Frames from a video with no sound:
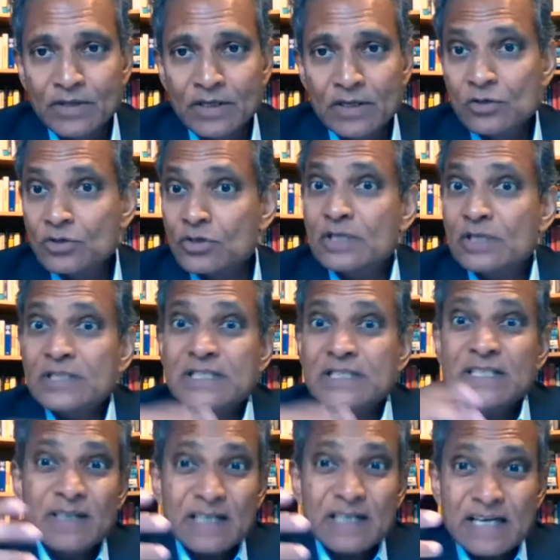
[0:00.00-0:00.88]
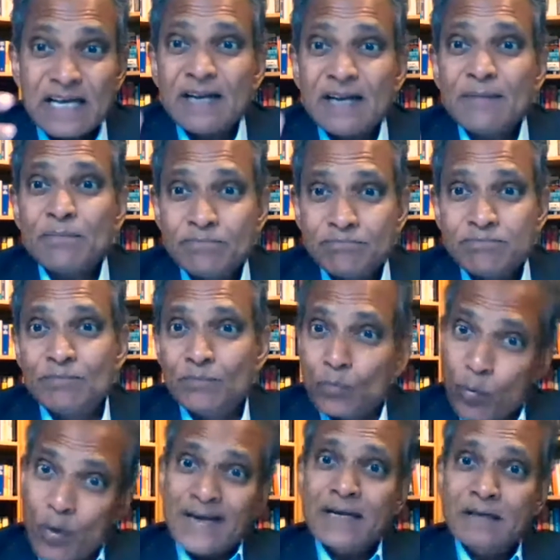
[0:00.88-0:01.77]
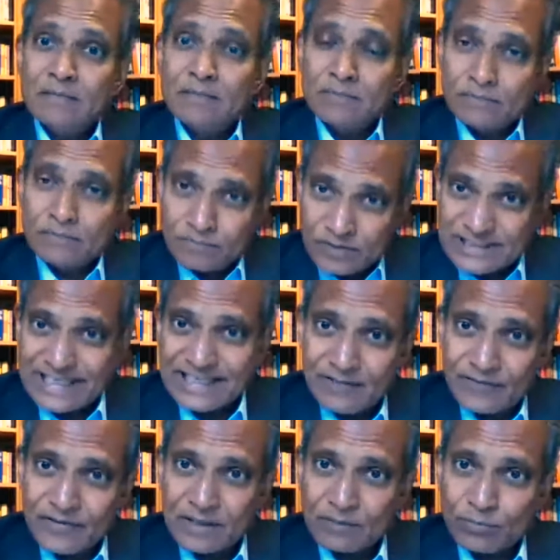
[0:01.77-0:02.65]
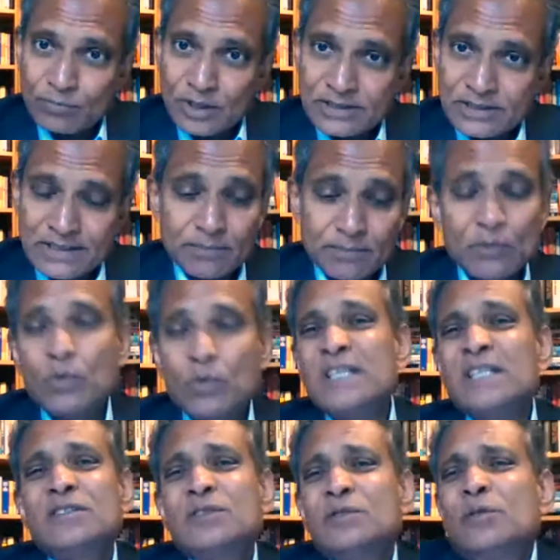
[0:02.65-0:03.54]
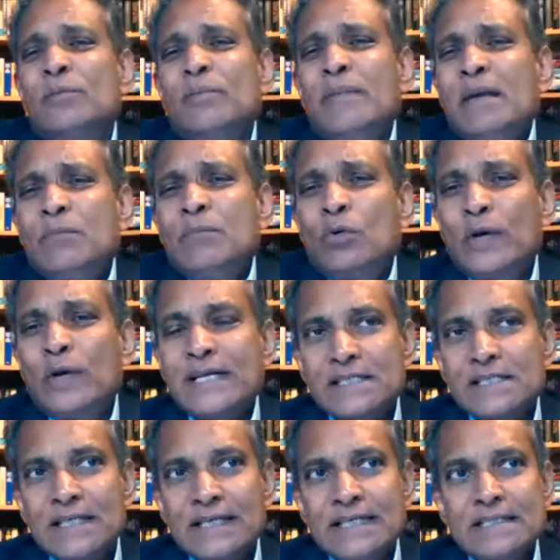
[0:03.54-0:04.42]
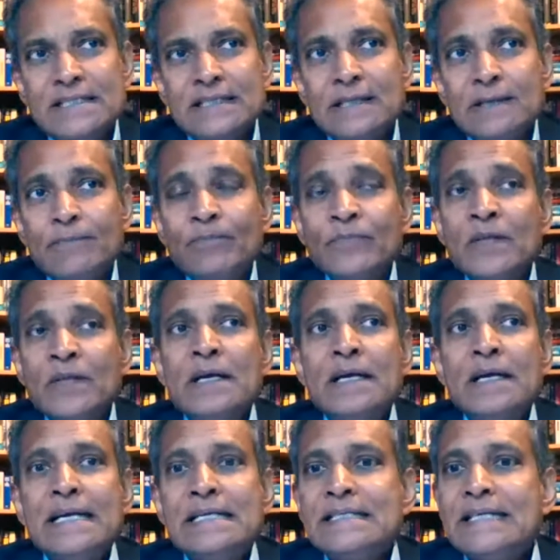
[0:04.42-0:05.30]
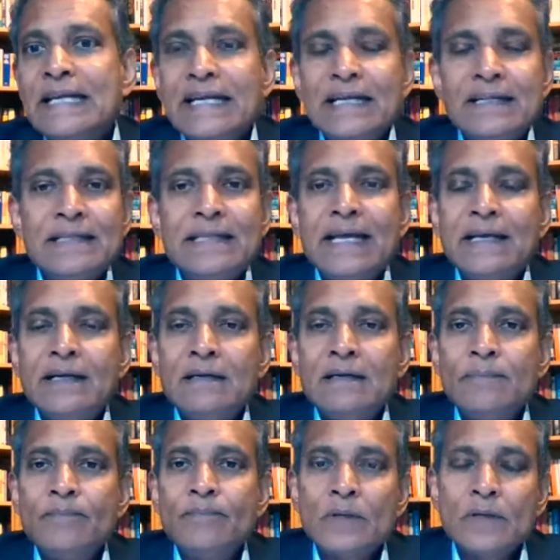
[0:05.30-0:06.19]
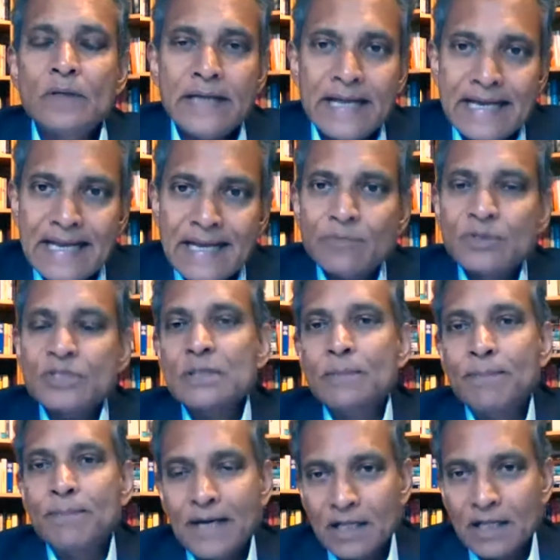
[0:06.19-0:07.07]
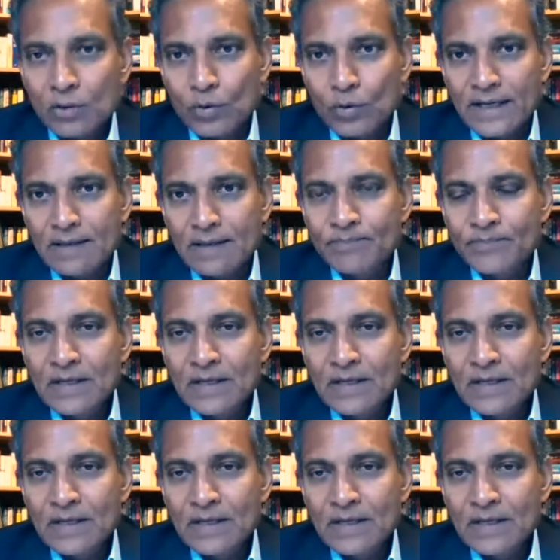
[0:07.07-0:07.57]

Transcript: So it's a kind of one significant project. But what is to me more exciting is that it then enables a pathway.